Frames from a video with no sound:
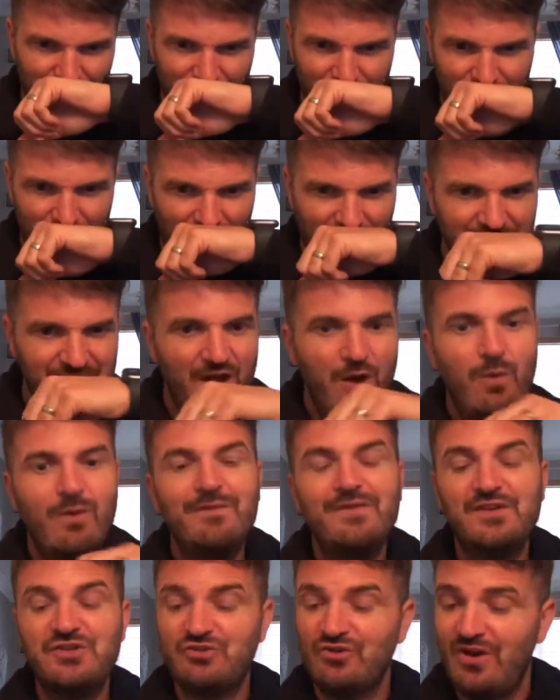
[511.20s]
I know on
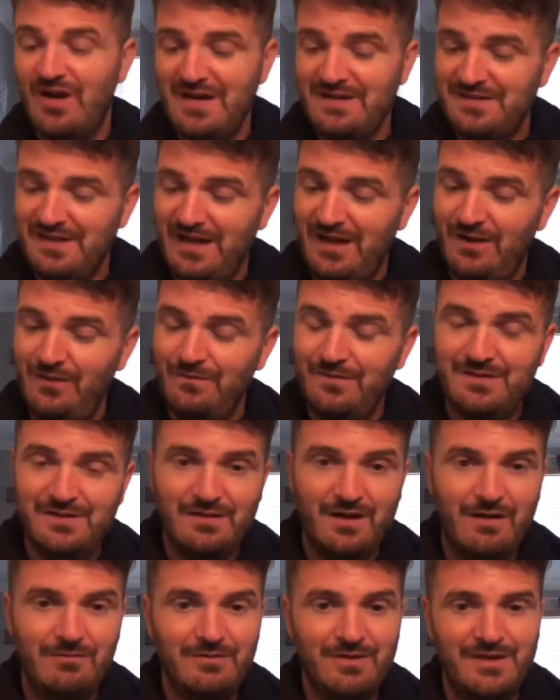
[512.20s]
the dry down
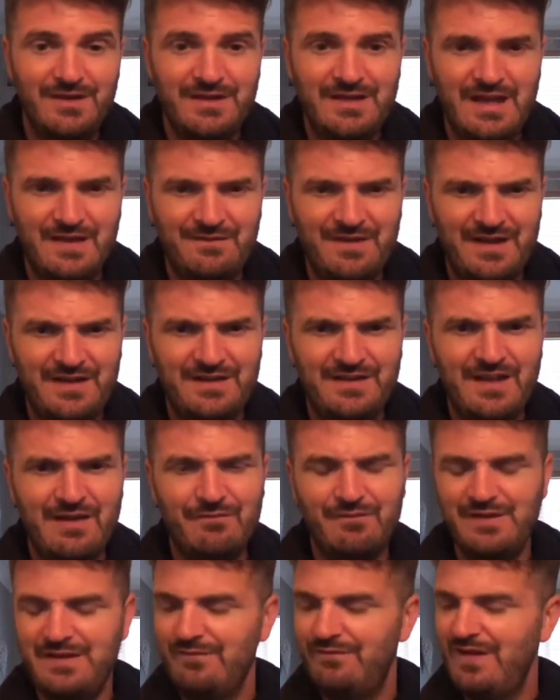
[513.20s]
I'm going to get that
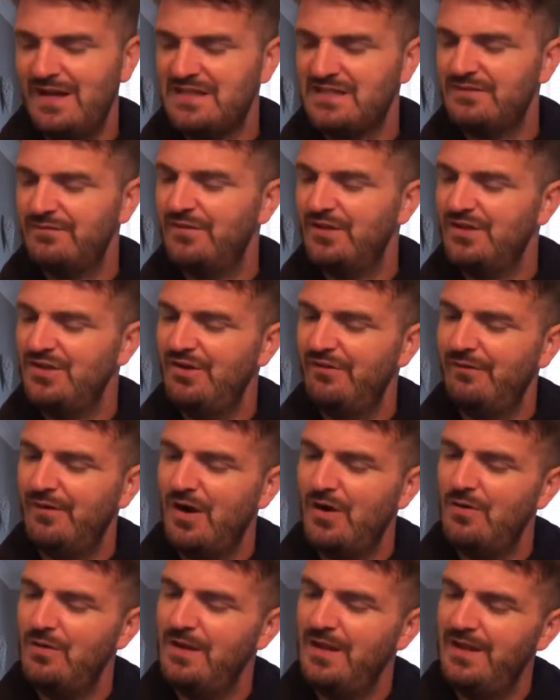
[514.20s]
lovely vetiver,
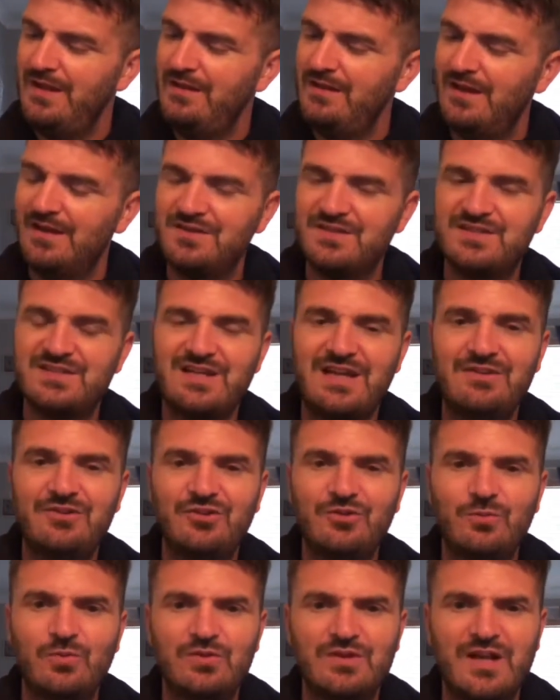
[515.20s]
neroli and
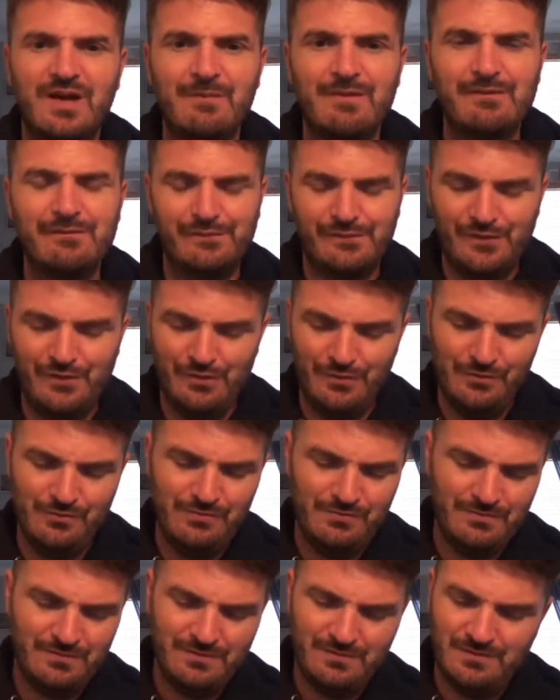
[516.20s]
sandalwood coming through.
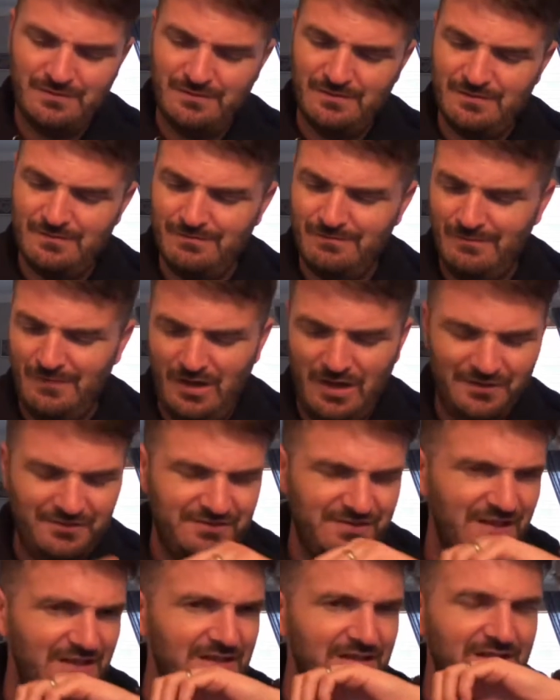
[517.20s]
I
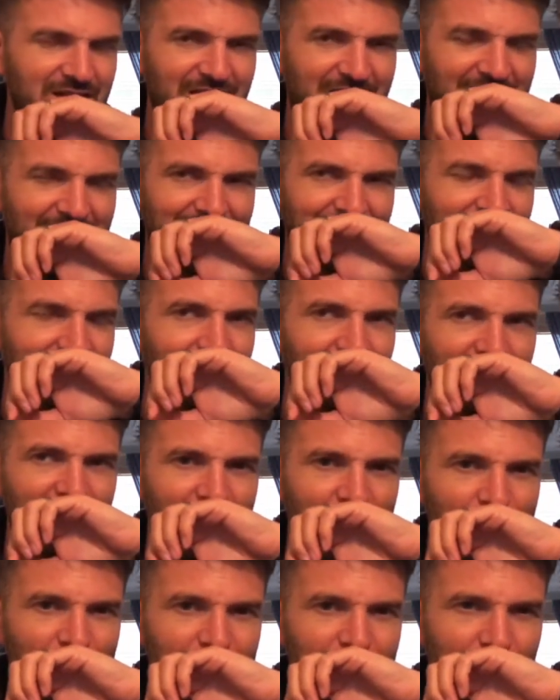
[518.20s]
didn't get any of the
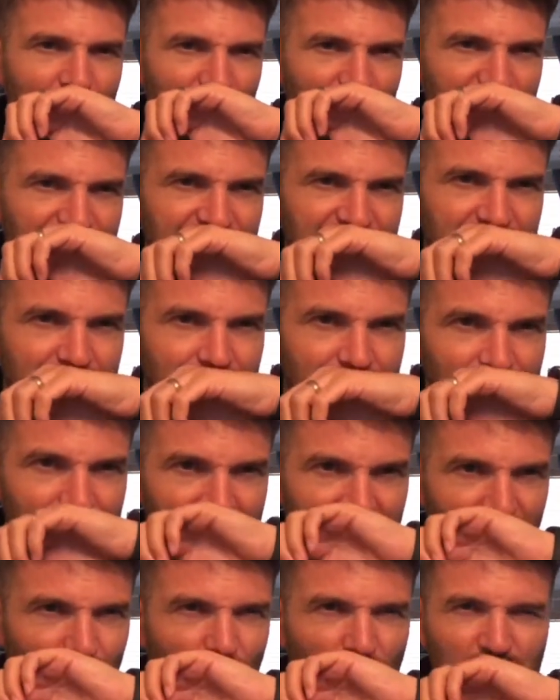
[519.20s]
oak moss.
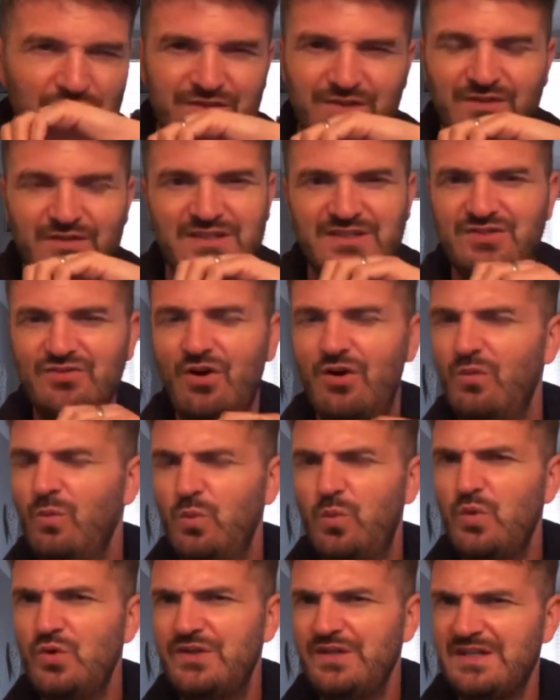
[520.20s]
It's not a
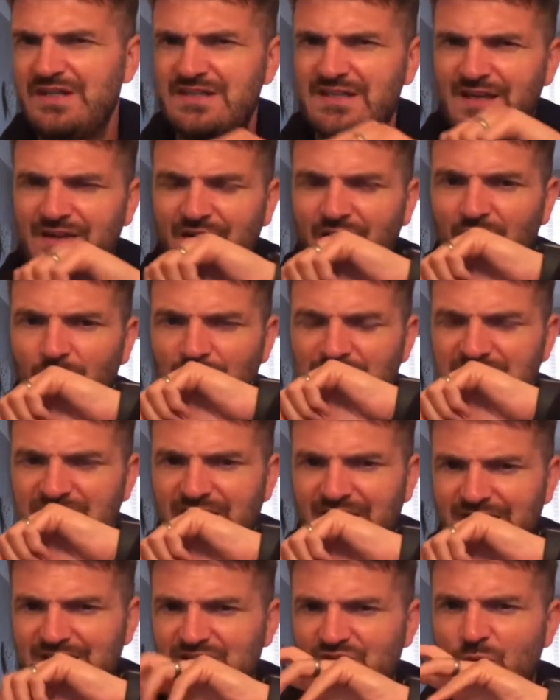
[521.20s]
woody scent, I would
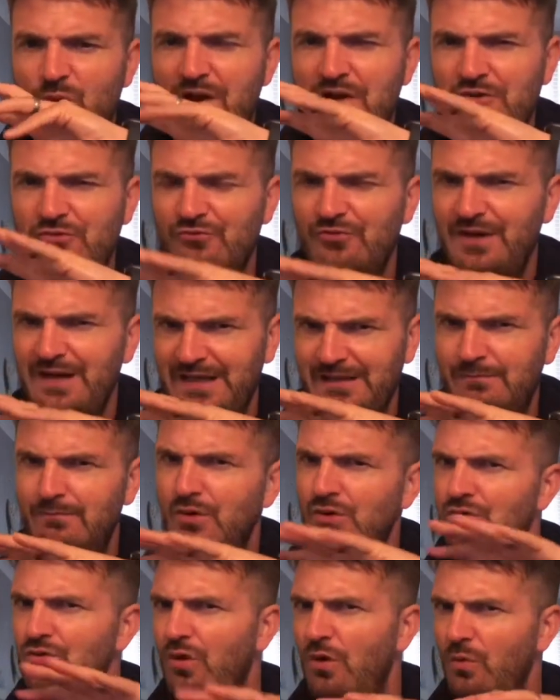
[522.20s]
say. It's quite green but
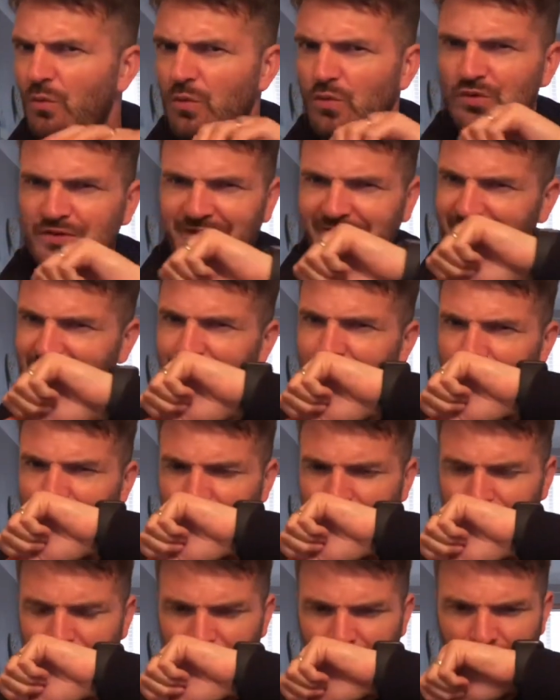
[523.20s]
not woody.
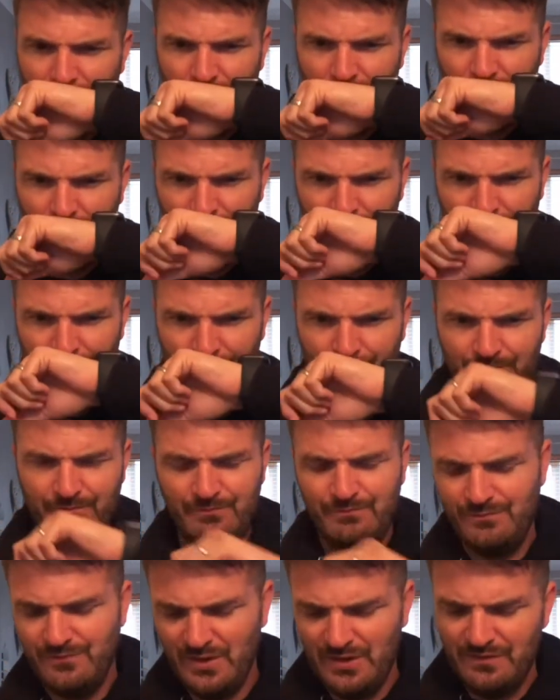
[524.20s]

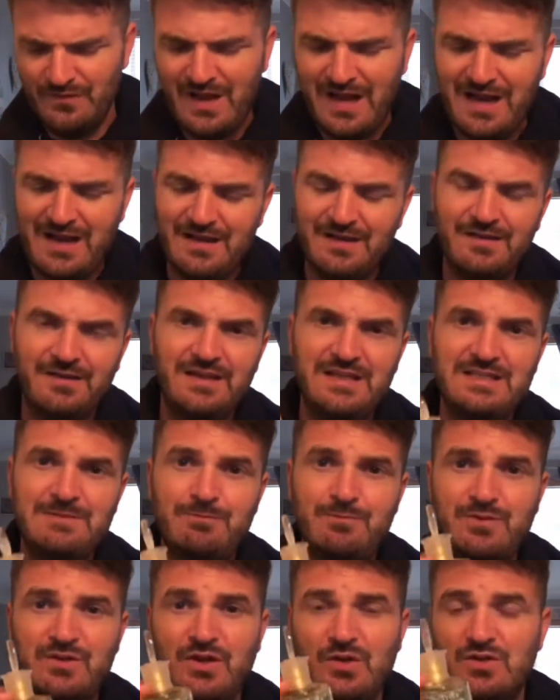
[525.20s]
But that is
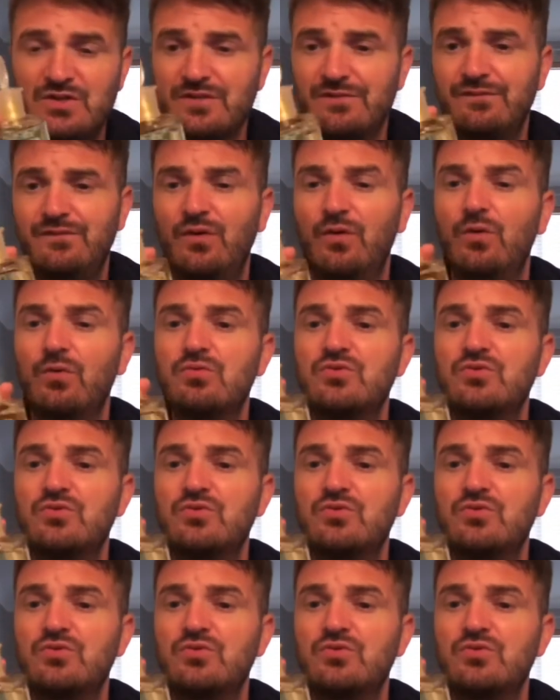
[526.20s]
beautiful.